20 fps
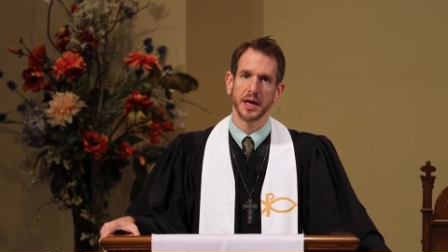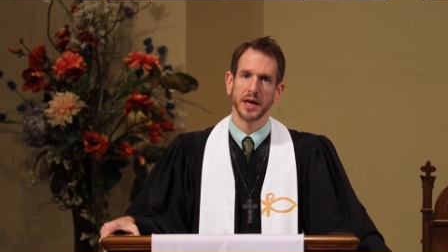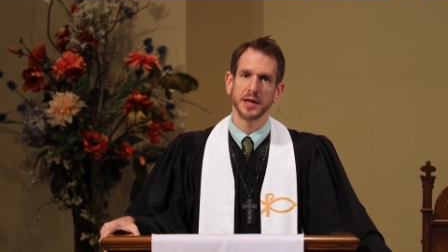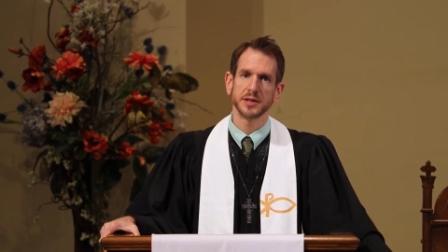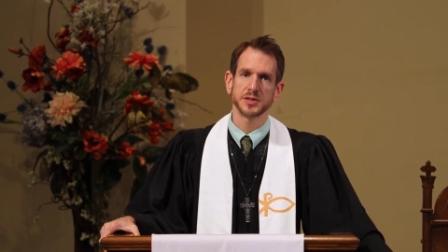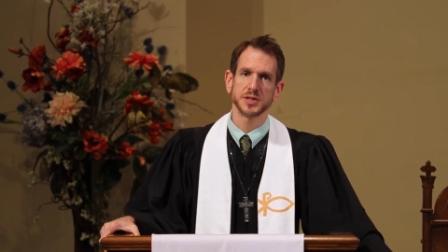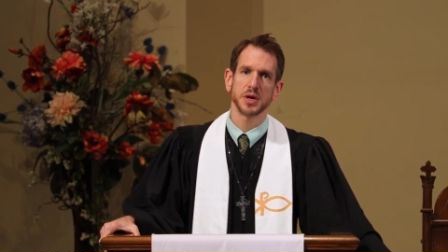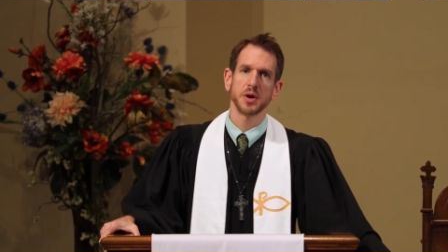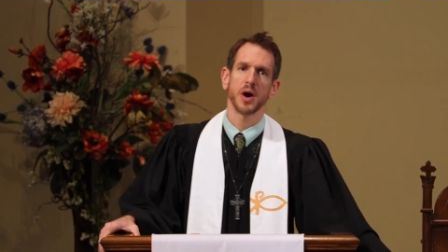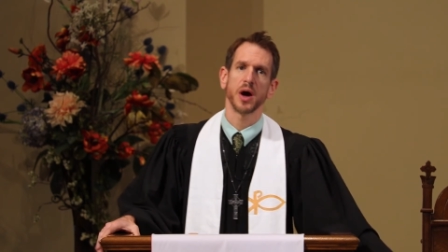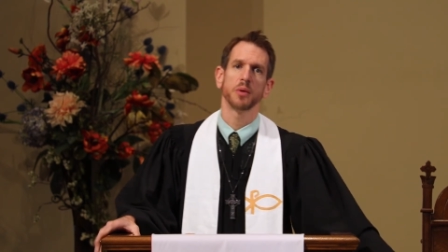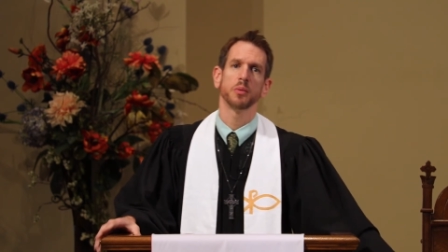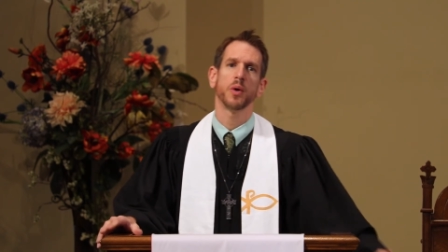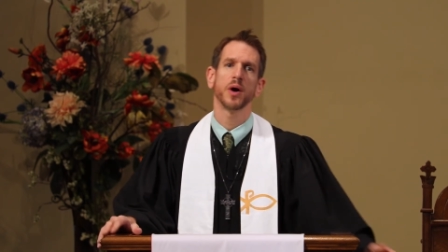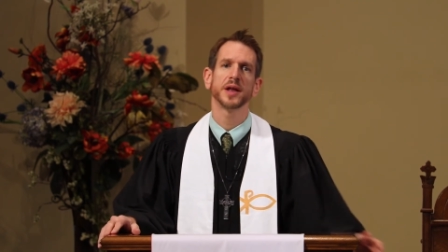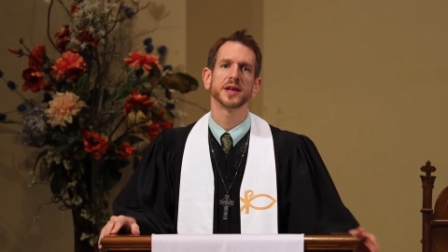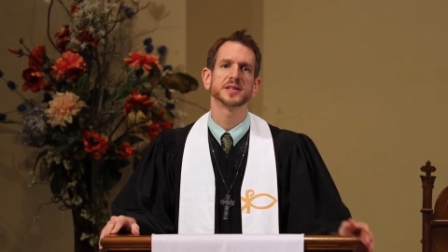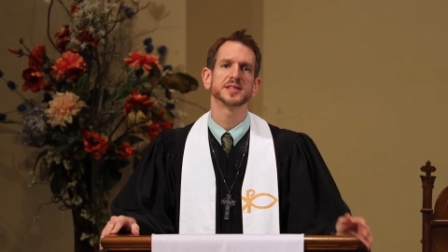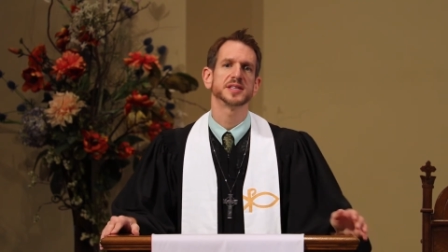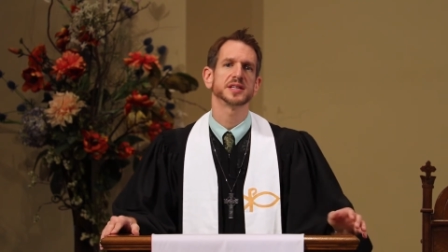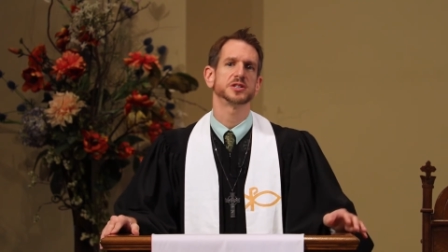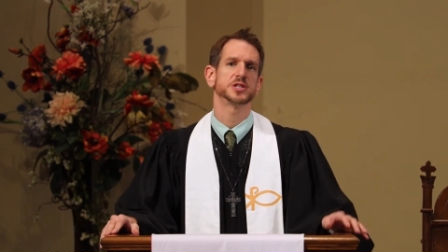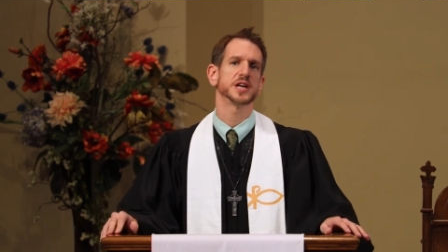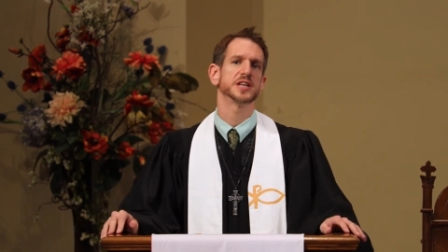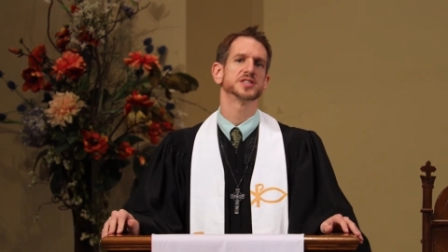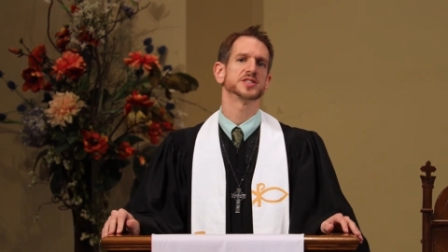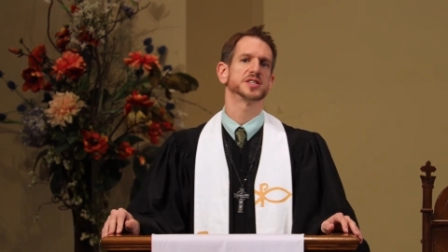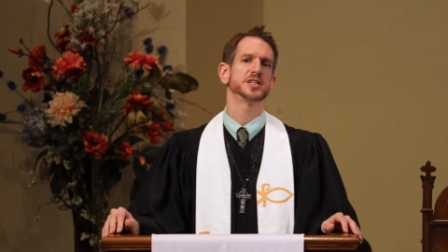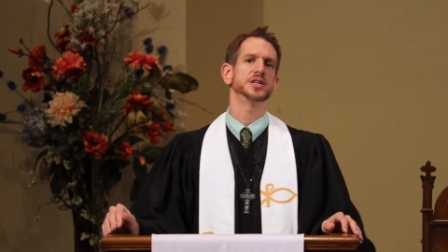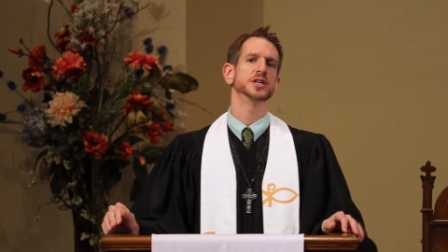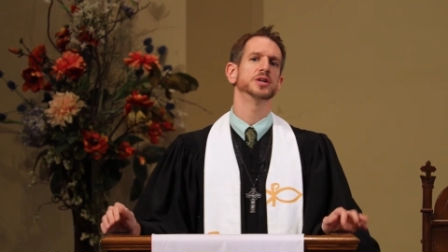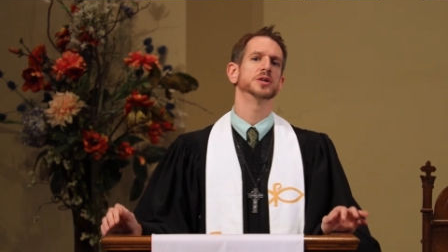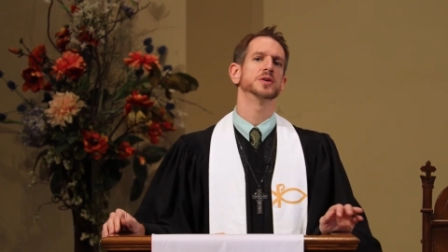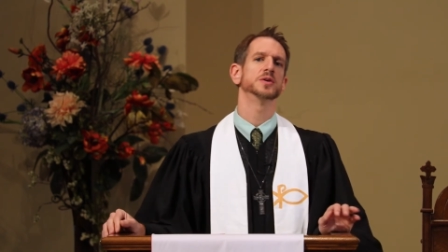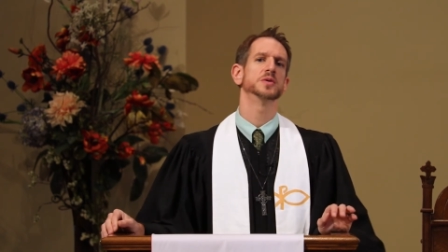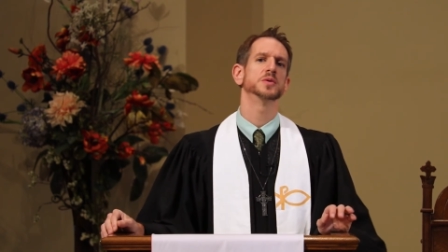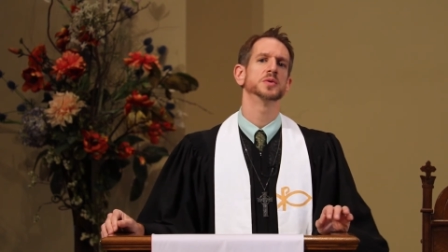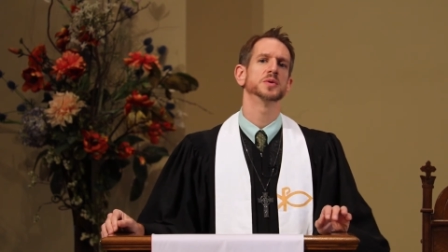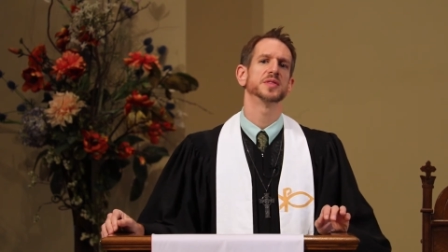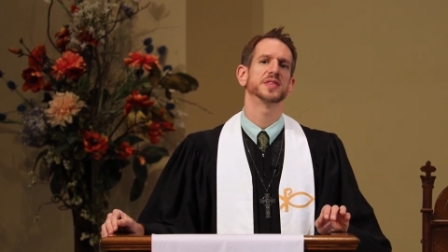And so I want to suggest to
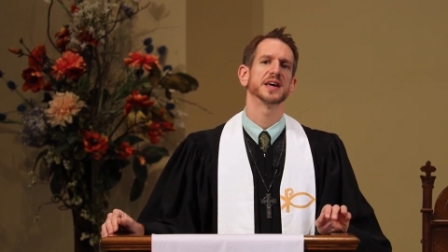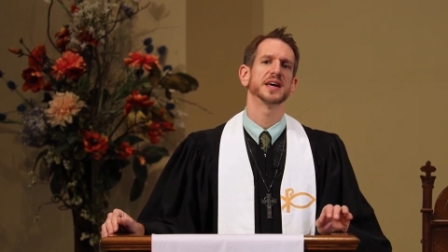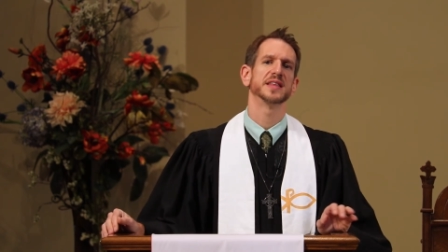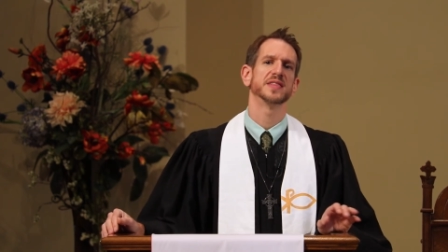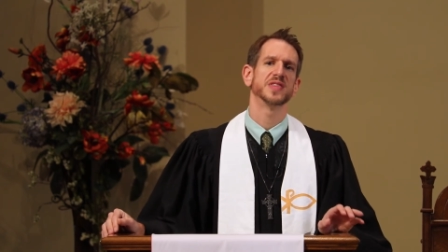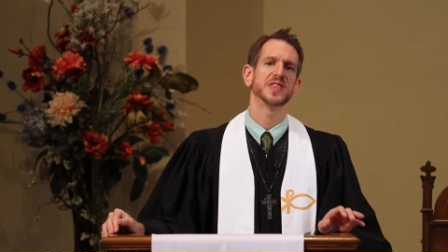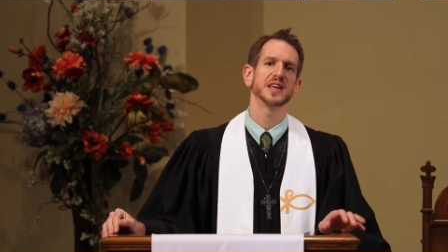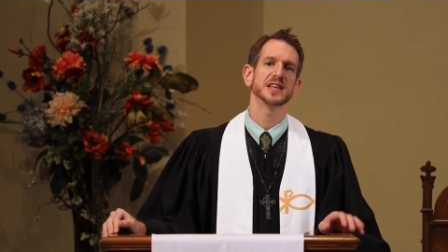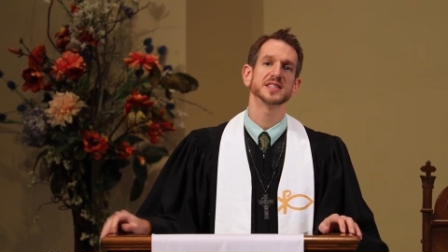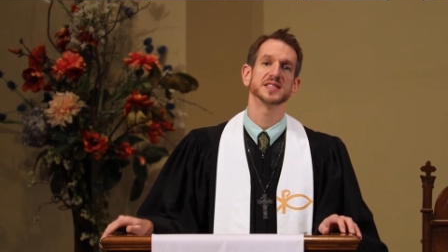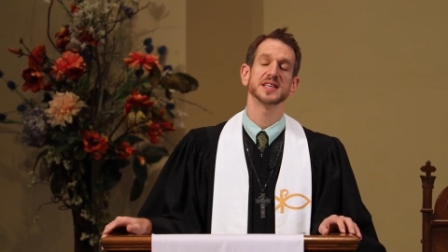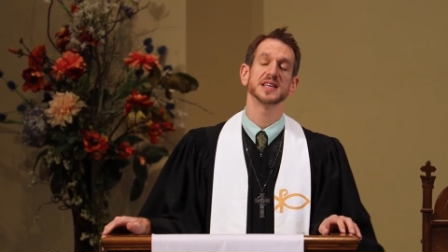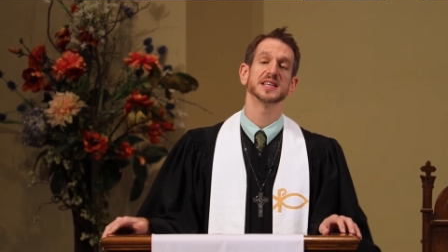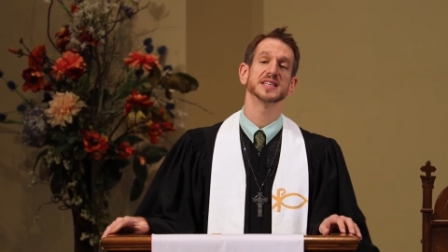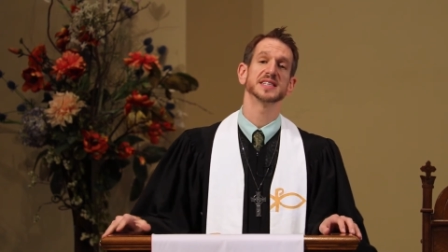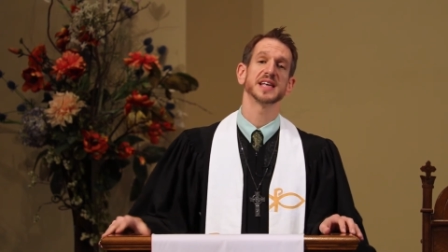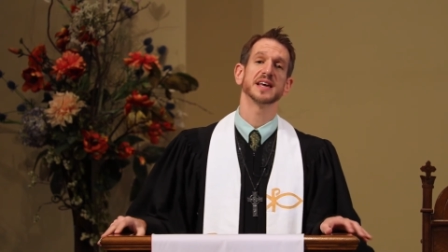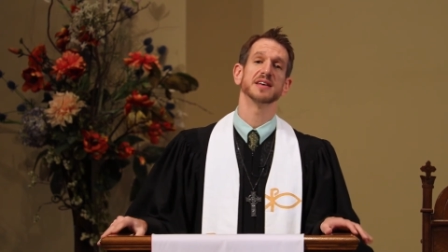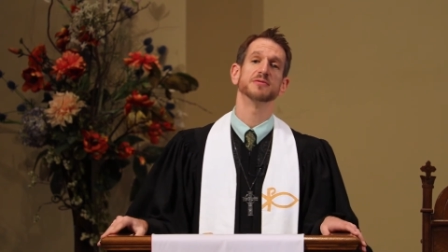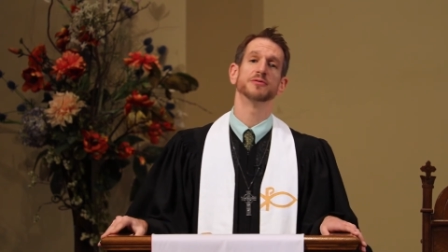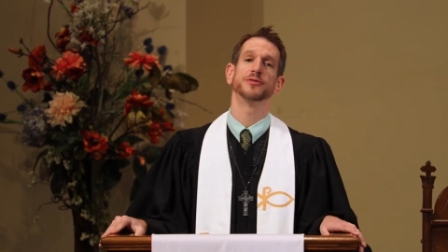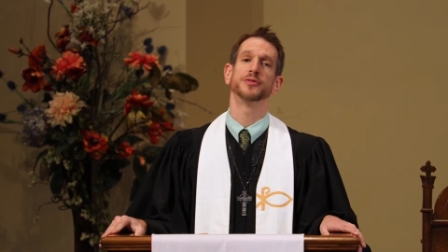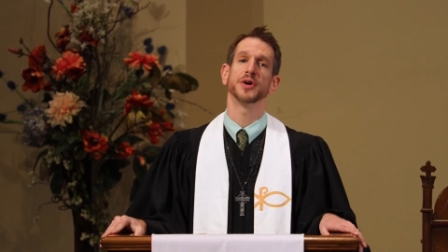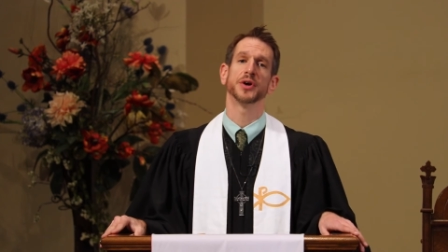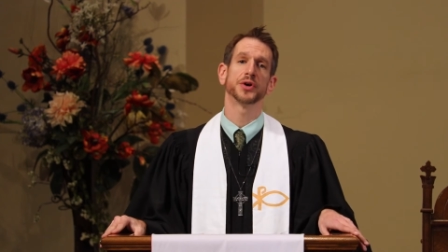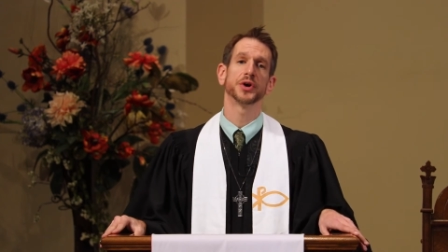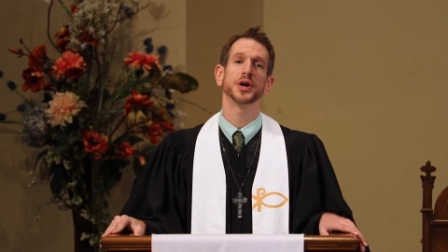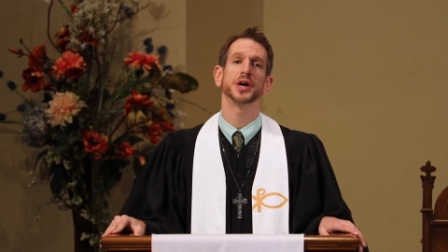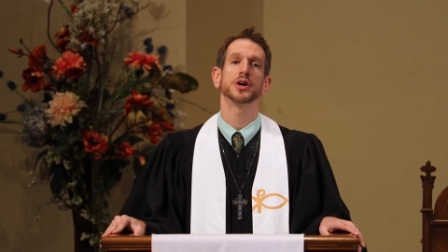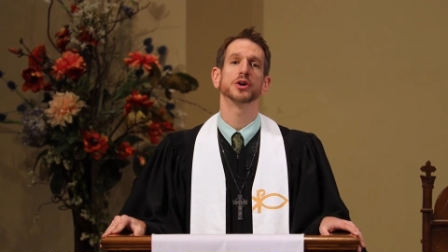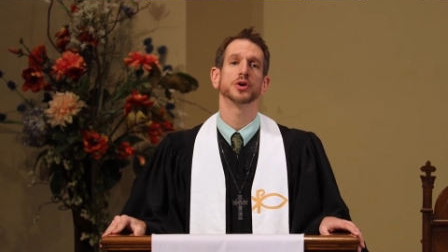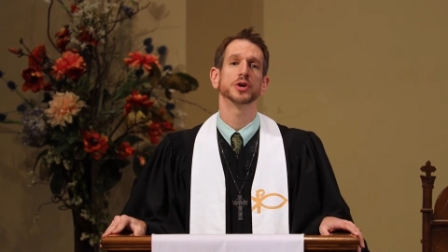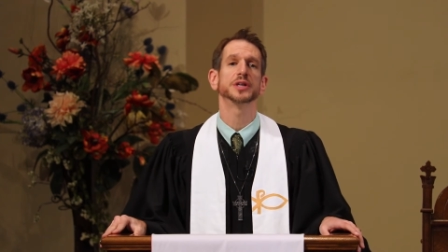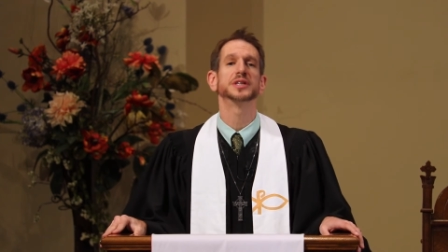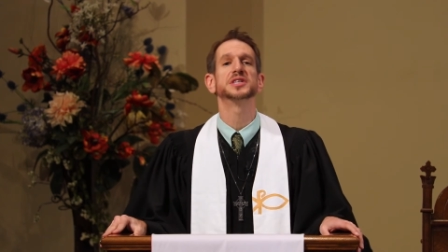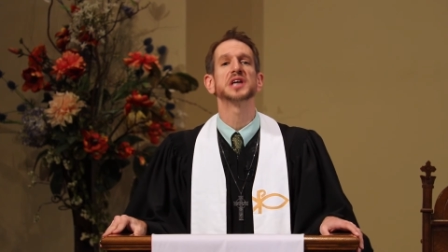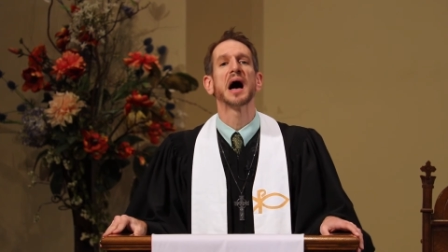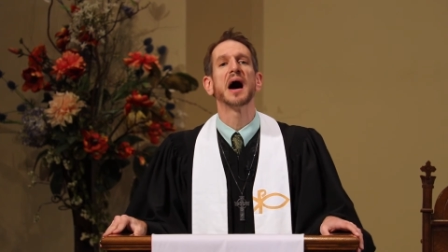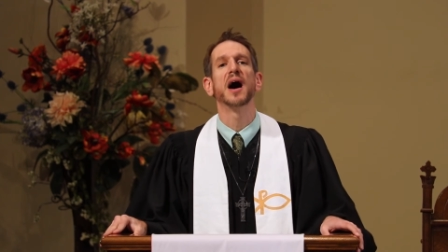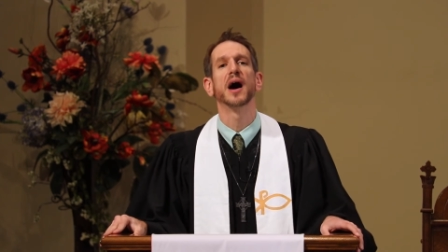you that this is a very
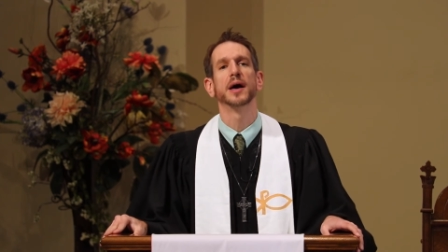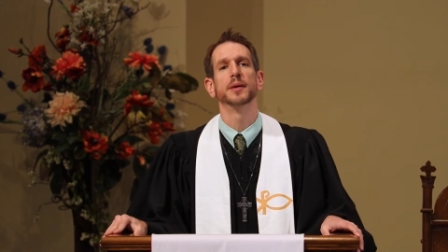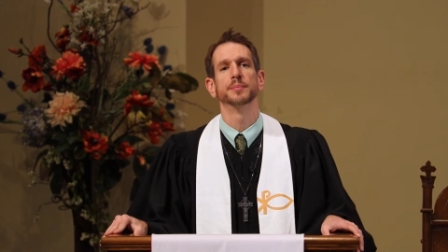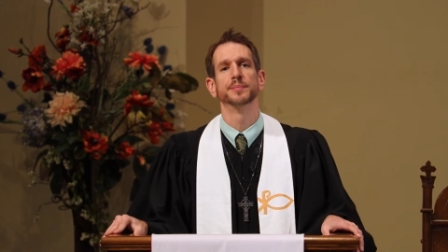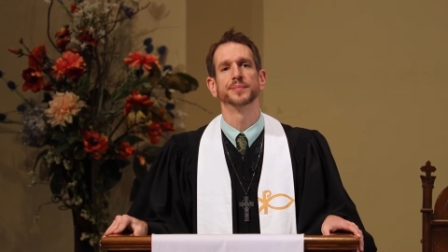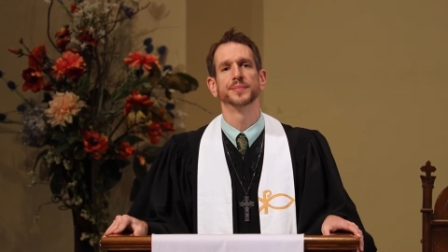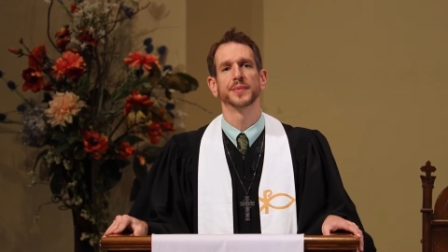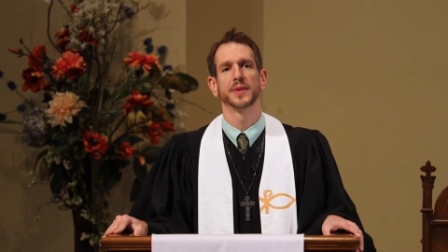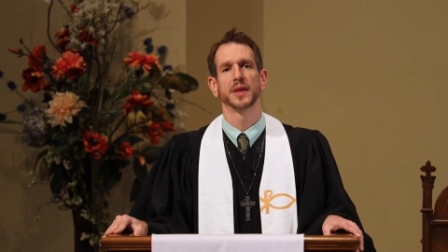good time